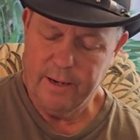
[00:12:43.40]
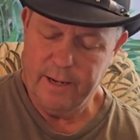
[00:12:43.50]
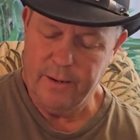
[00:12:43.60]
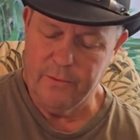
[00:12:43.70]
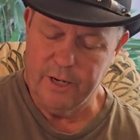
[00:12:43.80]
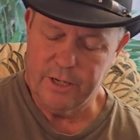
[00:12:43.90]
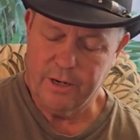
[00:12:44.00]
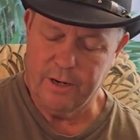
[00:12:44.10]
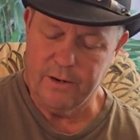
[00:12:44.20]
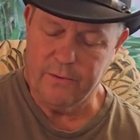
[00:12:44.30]
in which
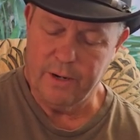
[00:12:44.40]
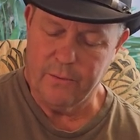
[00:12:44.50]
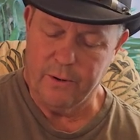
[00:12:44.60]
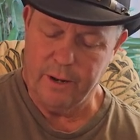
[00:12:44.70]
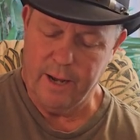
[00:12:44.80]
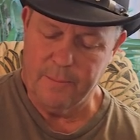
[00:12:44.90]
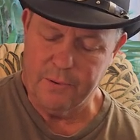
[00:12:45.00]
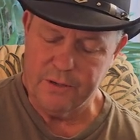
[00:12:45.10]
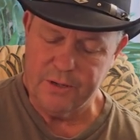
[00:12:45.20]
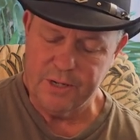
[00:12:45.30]
Hungary will not
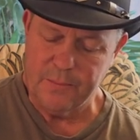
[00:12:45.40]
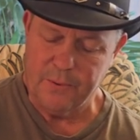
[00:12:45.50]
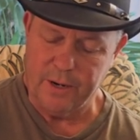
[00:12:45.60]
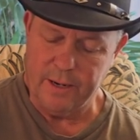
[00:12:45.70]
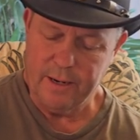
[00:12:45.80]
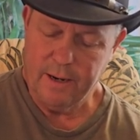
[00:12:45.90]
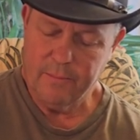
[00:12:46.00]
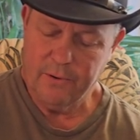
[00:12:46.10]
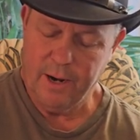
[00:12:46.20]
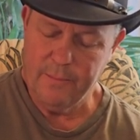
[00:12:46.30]
participate.
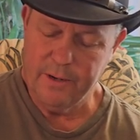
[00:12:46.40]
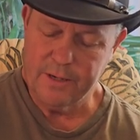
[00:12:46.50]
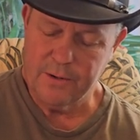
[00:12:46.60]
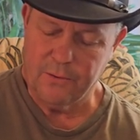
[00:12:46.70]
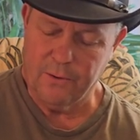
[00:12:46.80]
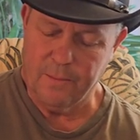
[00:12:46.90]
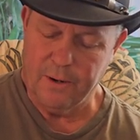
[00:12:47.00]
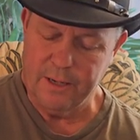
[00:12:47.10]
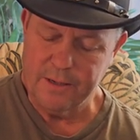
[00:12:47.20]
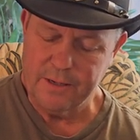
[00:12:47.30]
Prime Minister
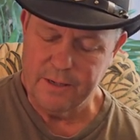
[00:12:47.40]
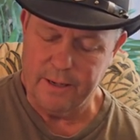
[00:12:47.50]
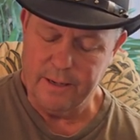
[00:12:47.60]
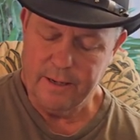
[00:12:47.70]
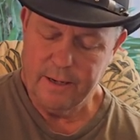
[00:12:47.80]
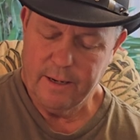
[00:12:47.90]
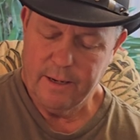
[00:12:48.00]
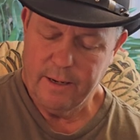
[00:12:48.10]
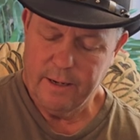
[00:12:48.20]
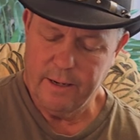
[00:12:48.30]
Orban said
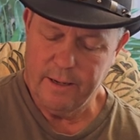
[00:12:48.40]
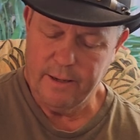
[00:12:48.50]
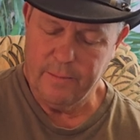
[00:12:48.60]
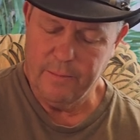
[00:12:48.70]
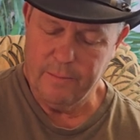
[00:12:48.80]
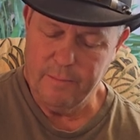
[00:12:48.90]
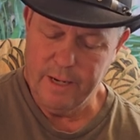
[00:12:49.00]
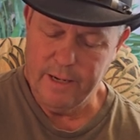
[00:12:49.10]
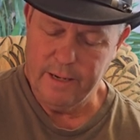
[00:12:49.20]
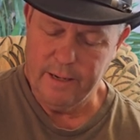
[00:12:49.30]
in the
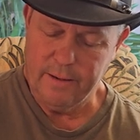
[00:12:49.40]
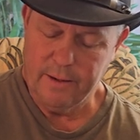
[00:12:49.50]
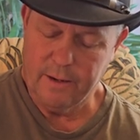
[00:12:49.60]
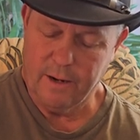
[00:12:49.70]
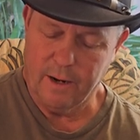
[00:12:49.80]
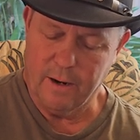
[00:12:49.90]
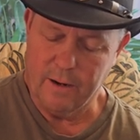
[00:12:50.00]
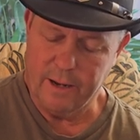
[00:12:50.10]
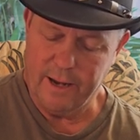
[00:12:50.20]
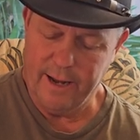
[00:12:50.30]
media
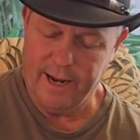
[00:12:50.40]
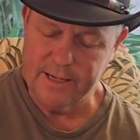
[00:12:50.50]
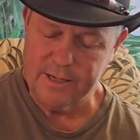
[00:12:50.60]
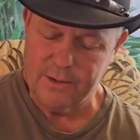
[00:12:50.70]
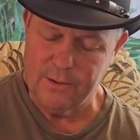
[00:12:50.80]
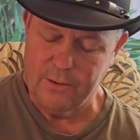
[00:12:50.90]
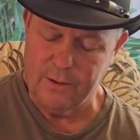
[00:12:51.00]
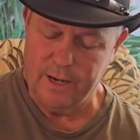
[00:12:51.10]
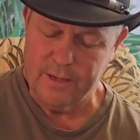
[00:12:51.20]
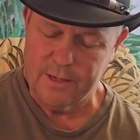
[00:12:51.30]
X O
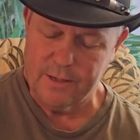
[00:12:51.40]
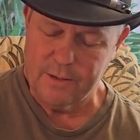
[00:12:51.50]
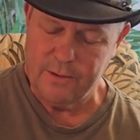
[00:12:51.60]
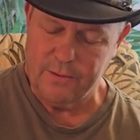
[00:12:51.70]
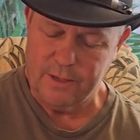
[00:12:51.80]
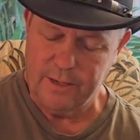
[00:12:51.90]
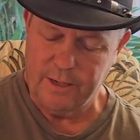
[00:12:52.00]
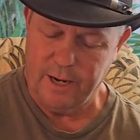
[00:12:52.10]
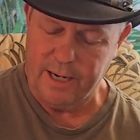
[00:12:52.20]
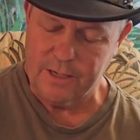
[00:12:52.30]
S U
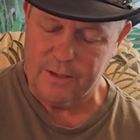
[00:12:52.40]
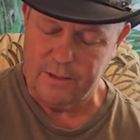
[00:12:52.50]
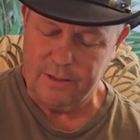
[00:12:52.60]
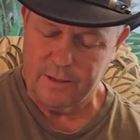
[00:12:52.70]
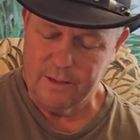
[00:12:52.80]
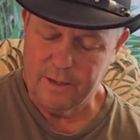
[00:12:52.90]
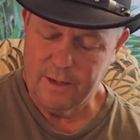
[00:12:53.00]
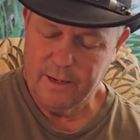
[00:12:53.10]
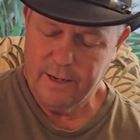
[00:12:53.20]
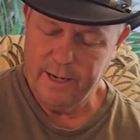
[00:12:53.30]
T, X O T,
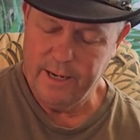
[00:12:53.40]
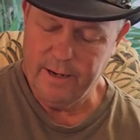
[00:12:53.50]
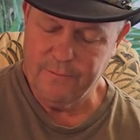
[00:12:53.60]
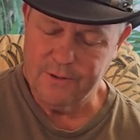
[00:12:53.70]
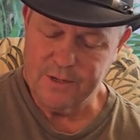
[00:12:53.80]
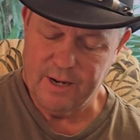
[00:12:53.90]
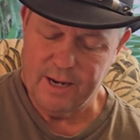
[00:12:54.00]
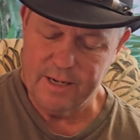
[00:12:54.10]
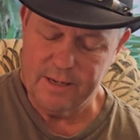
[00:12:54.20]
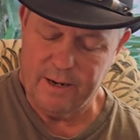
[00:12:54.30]
he
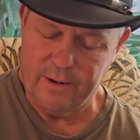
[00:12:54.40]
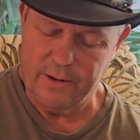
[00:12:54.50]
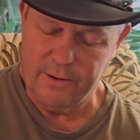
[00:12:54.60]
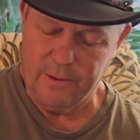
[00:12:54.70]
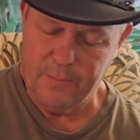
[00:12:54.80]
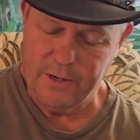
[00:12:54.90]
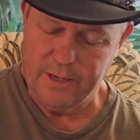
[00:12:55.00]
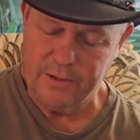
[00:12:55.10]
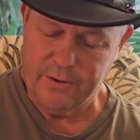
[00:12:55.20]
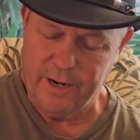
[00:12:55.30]
emphasized that a
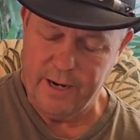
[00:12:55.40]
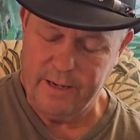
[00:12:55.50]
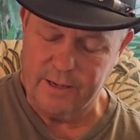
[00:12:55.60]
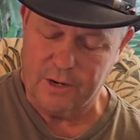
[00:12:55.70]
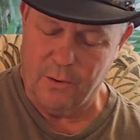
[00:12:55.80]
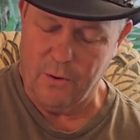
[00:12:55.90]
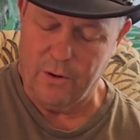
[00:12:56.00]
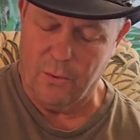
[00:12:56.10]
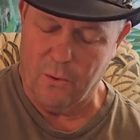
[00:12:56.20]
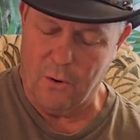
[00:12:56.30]
European train is
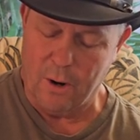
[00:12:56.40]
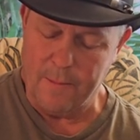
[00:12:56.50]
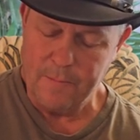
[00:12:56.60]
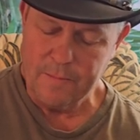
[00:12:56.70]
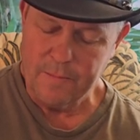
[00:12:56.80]
going to war.